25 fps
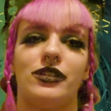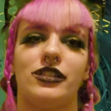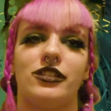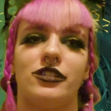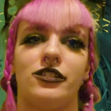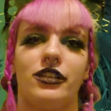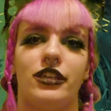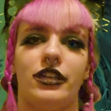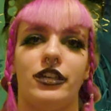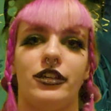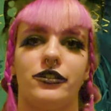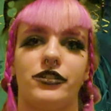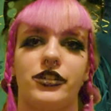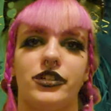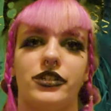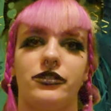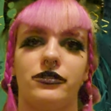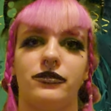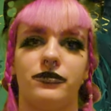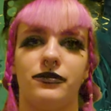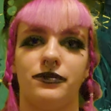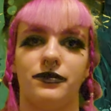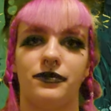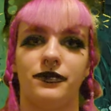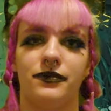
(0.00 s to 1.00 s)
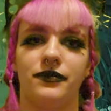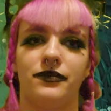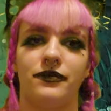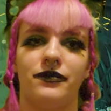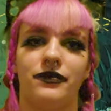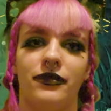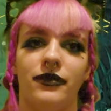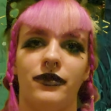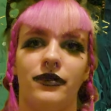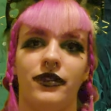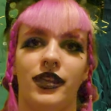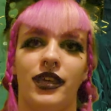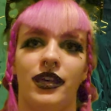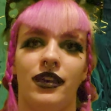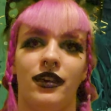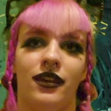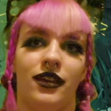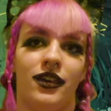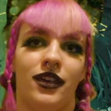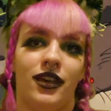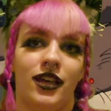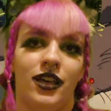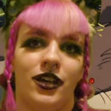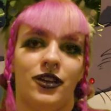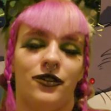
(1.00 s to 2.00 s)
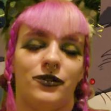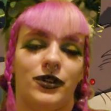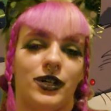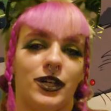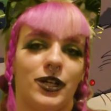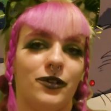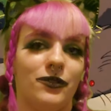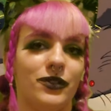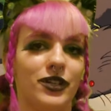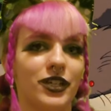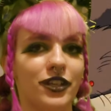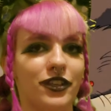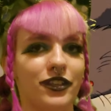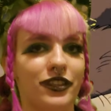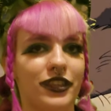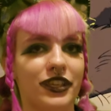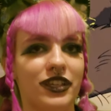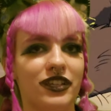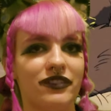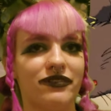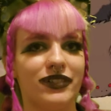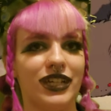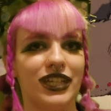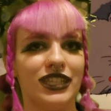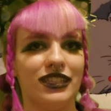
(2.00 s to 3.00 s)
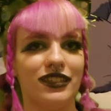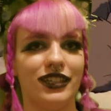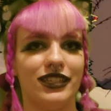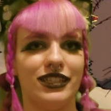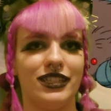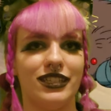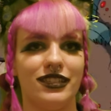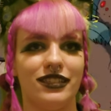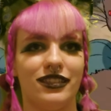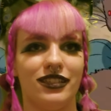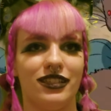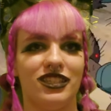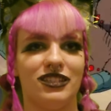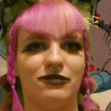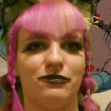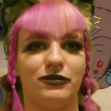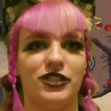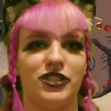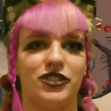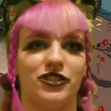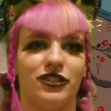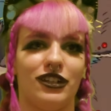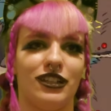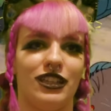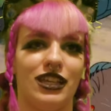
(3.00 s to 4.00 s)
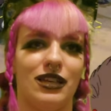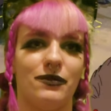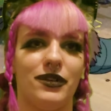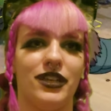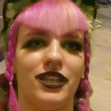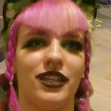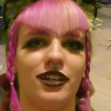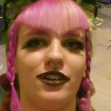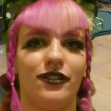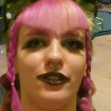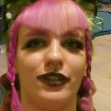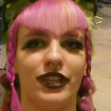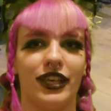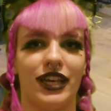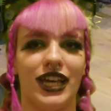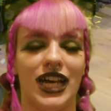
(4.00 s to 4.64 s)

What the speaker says: and Chihiro. Well, what do you think of my list? Be sure to let me know in the